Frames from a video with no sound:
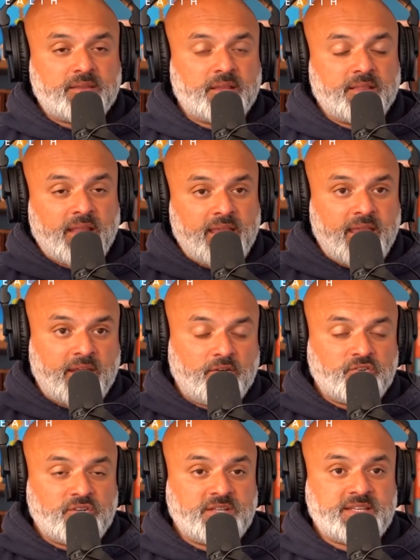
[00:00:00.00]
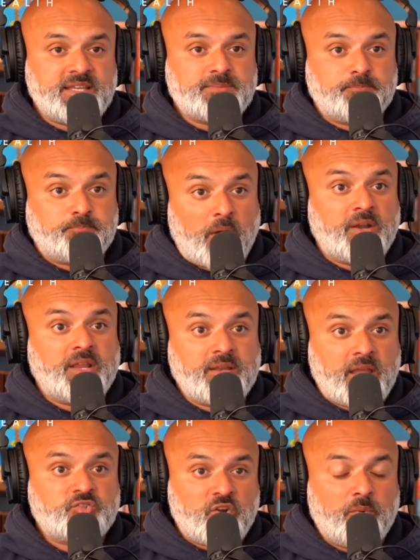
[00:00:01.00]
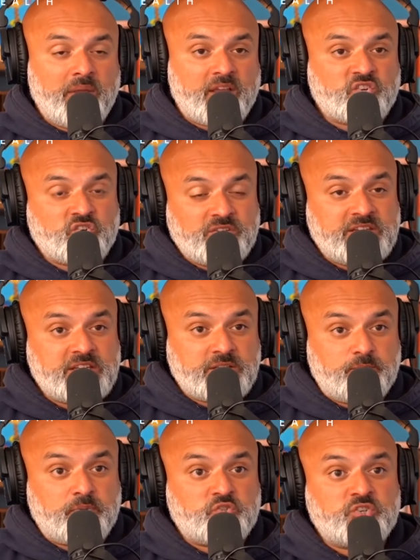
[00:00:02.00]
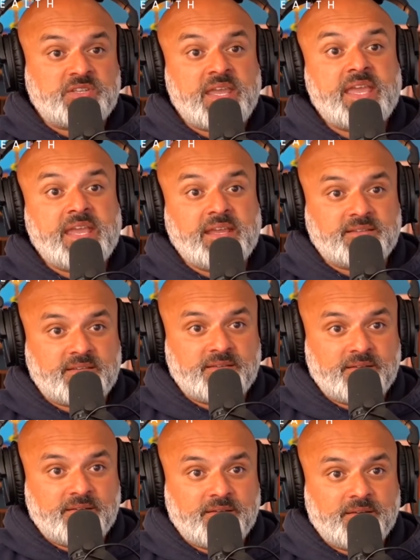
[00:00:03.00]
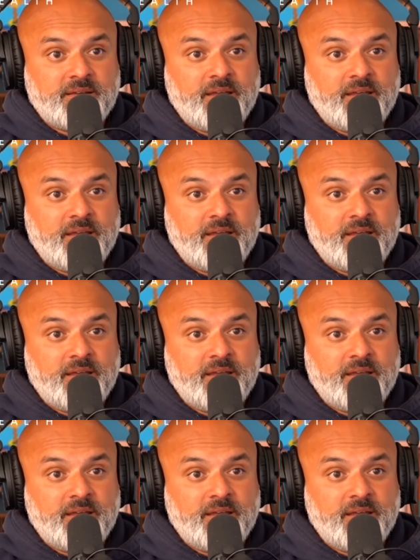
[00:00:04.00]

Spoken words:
the light energy says burn it now straight away because you need it to produce heat. Yeah.